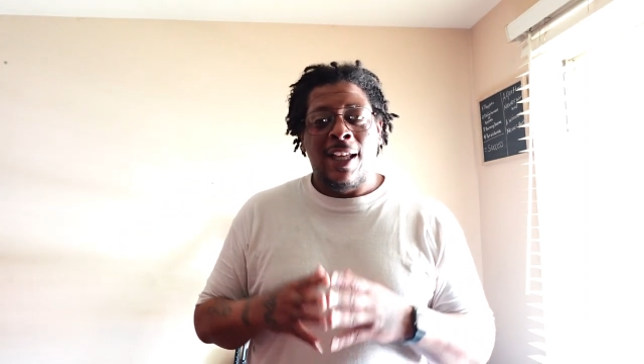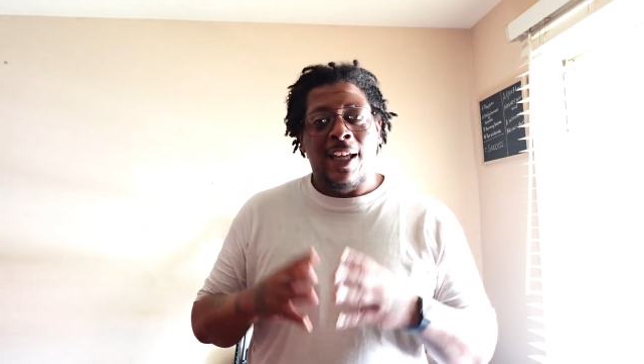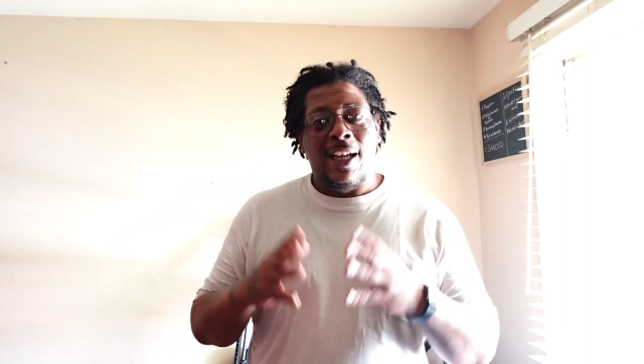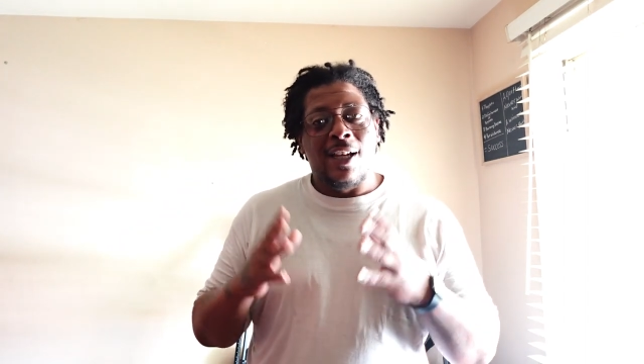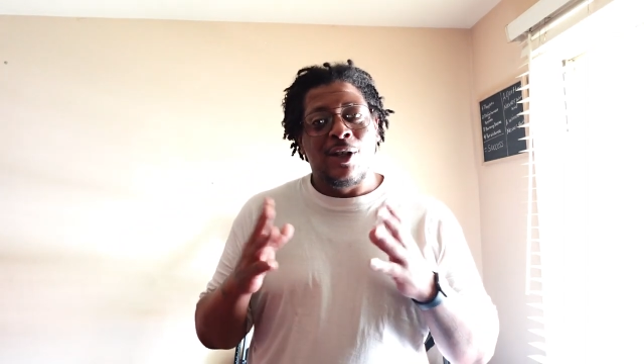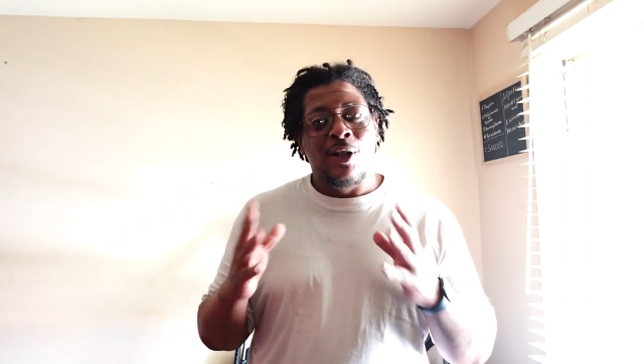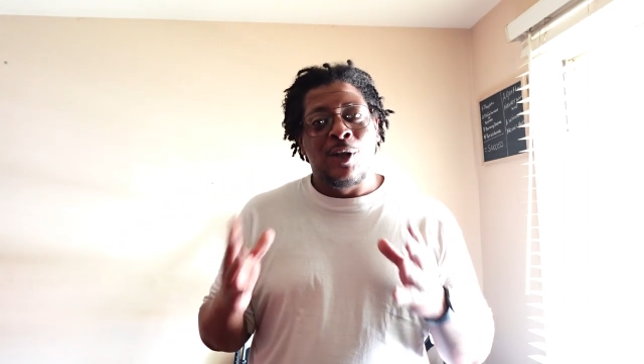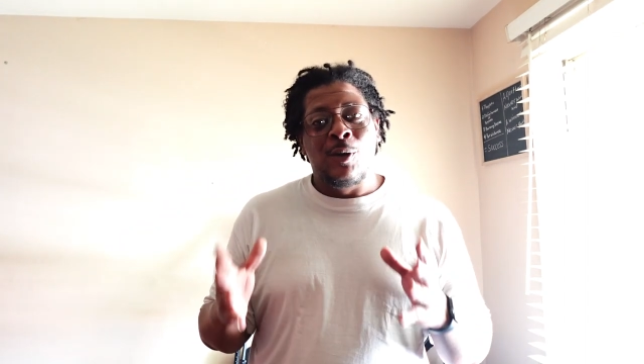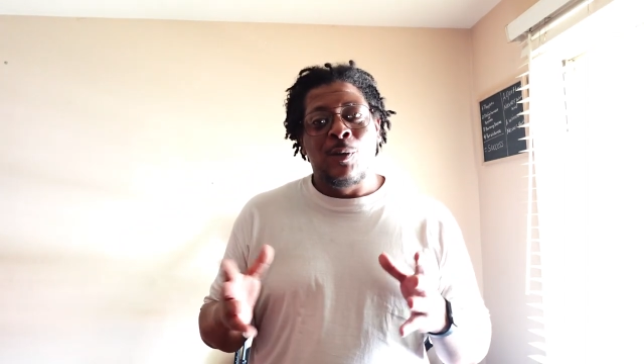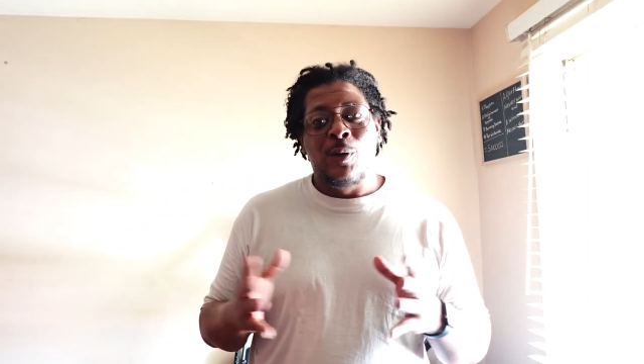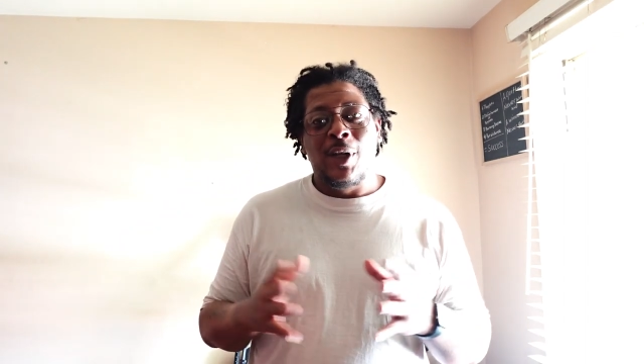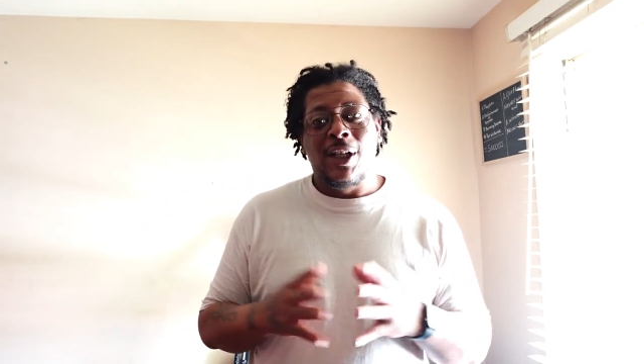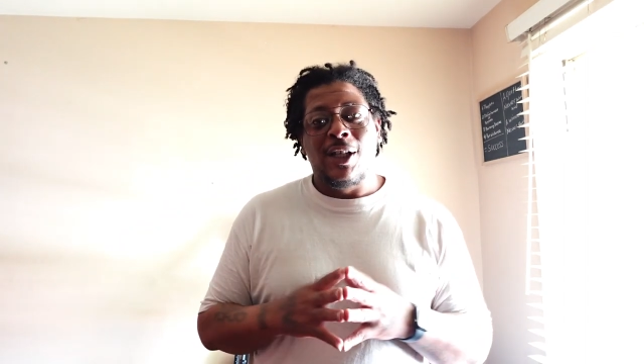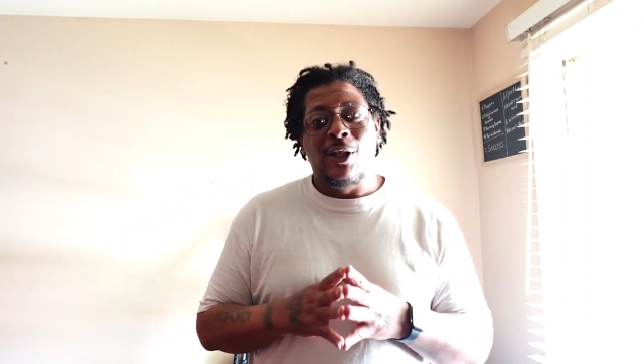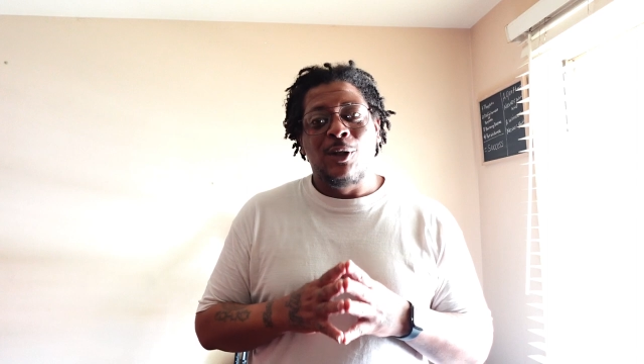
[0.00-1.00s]
I couldn't
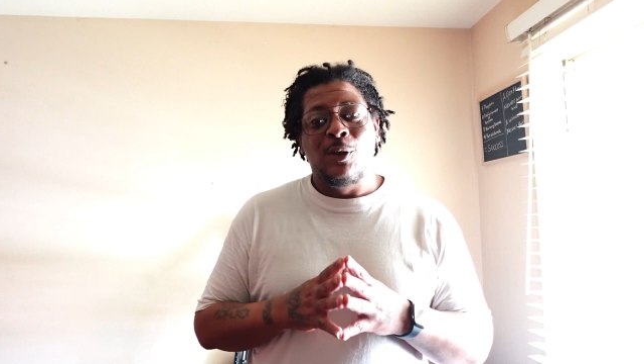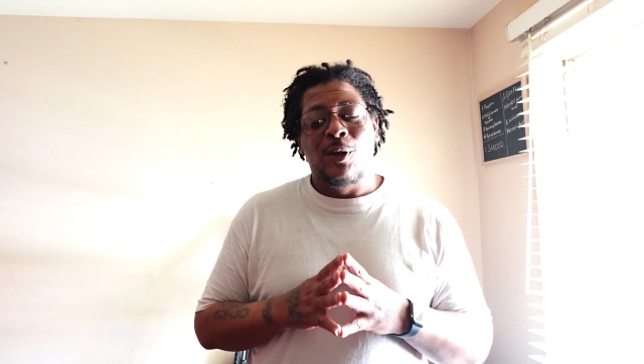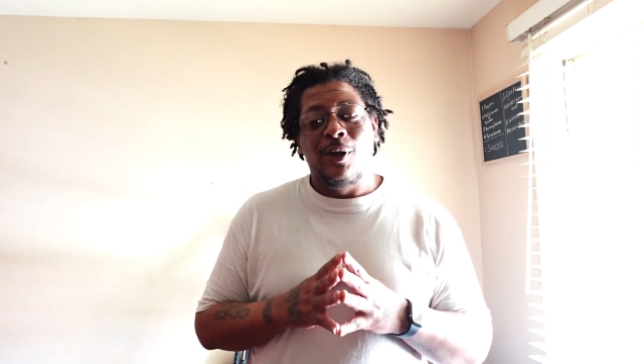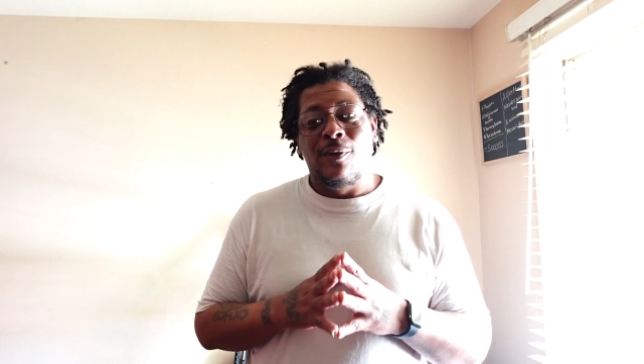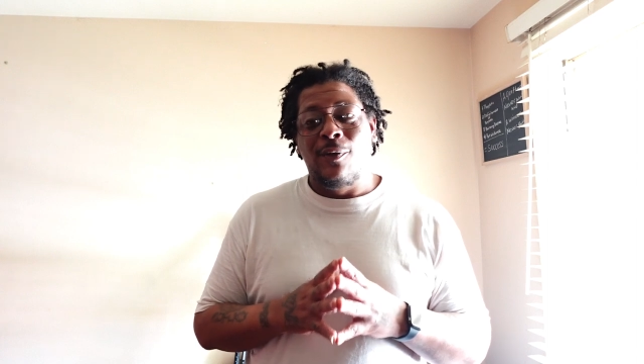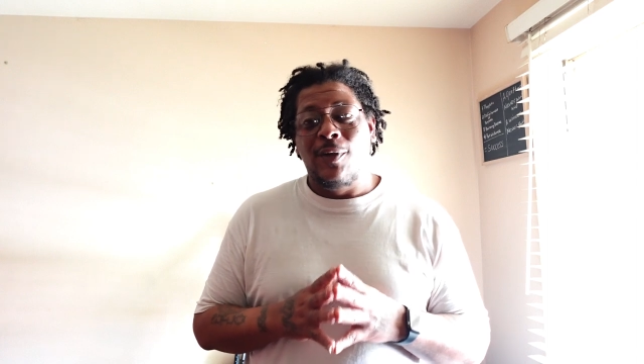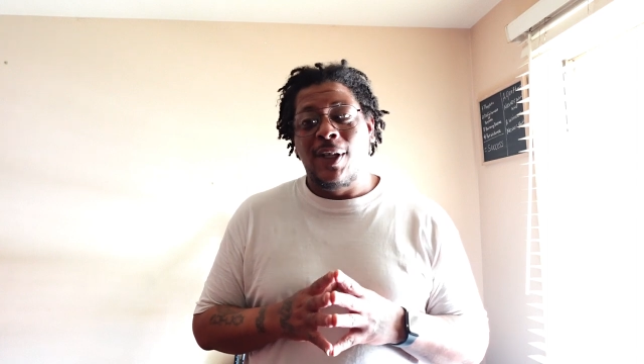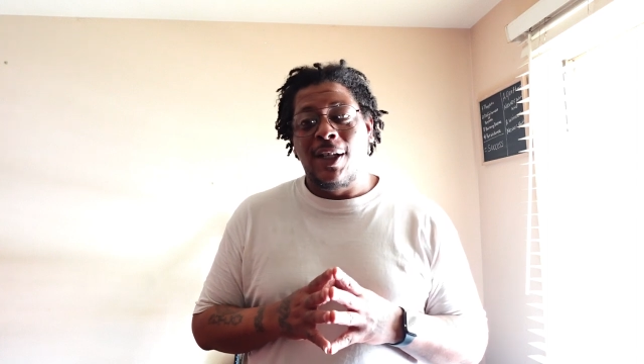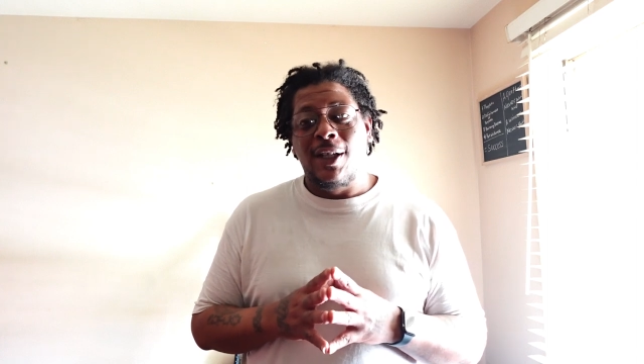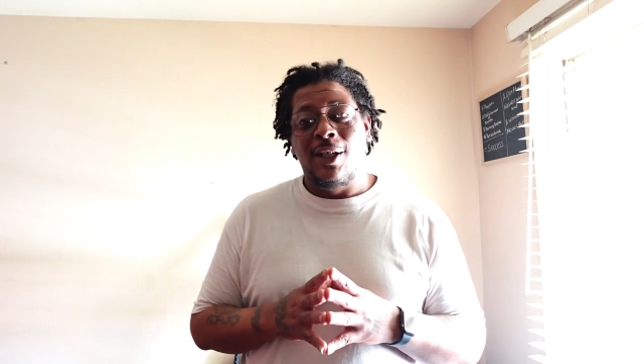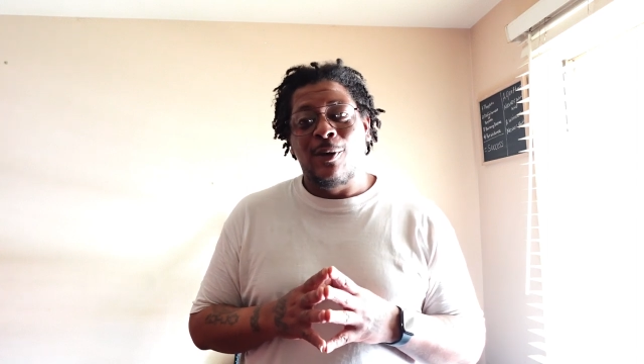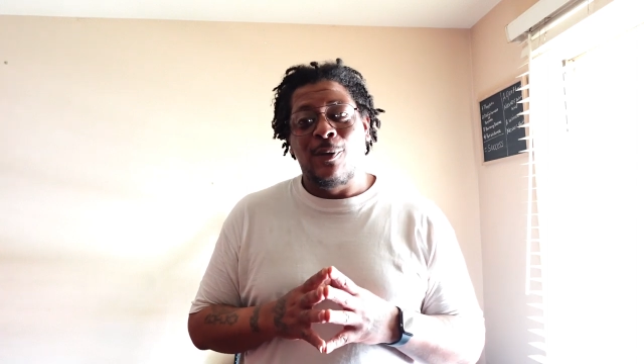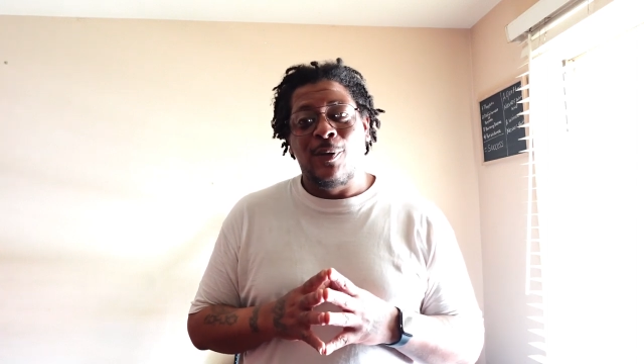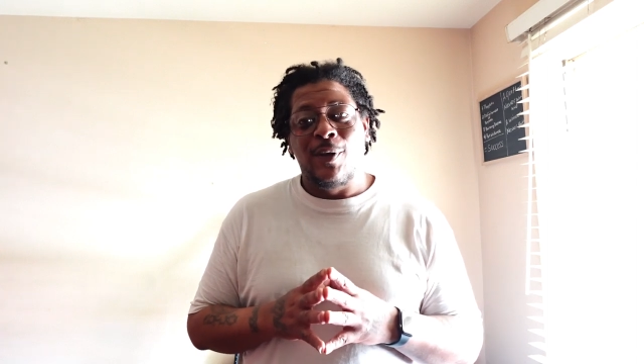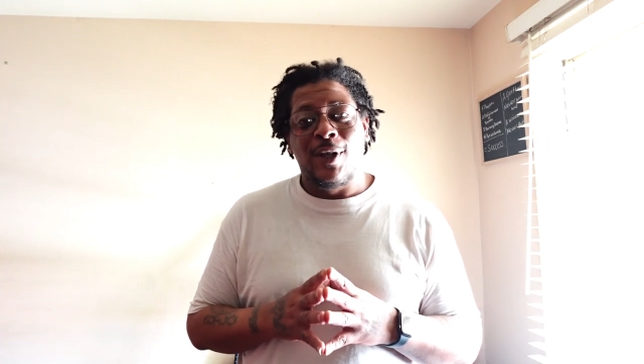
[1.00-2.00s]
wait to do a
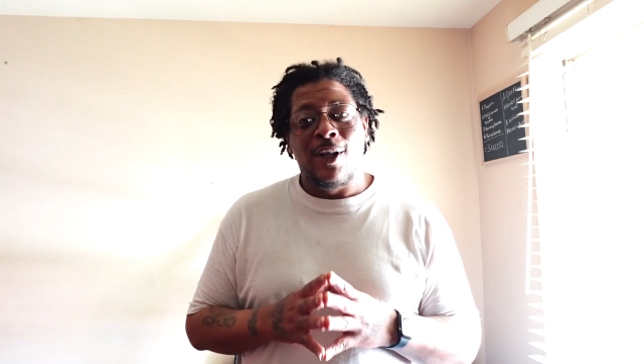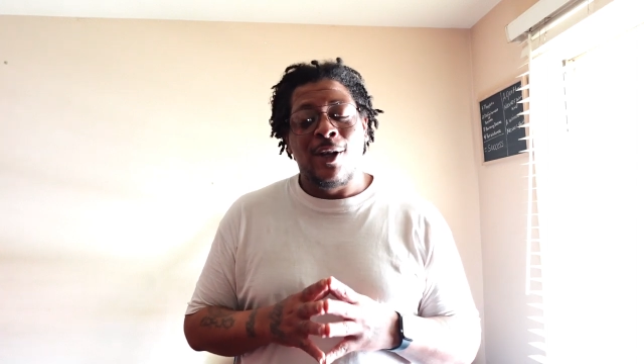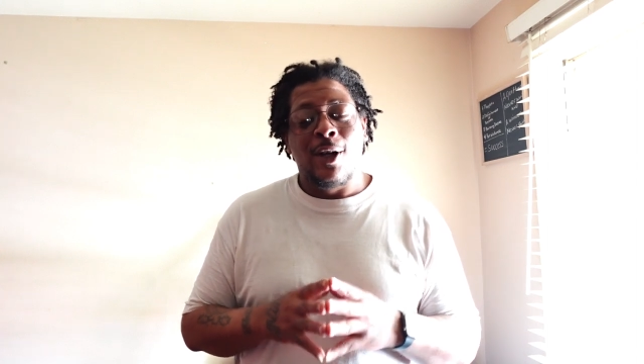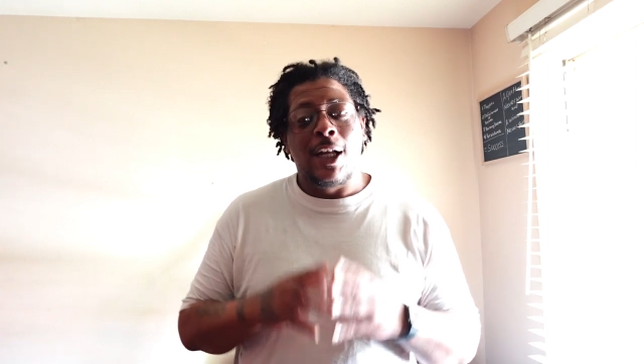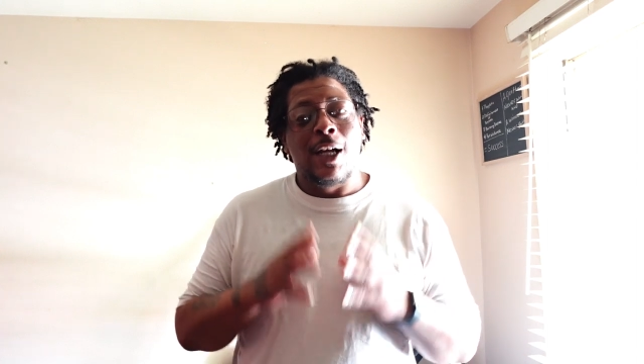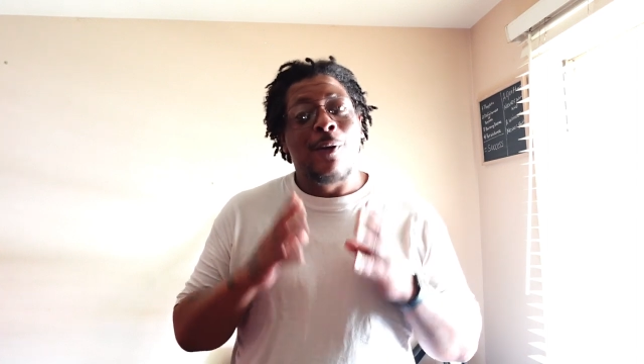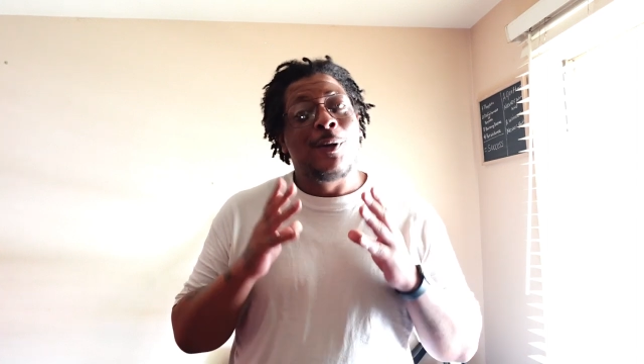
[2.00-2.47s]
video for y'all.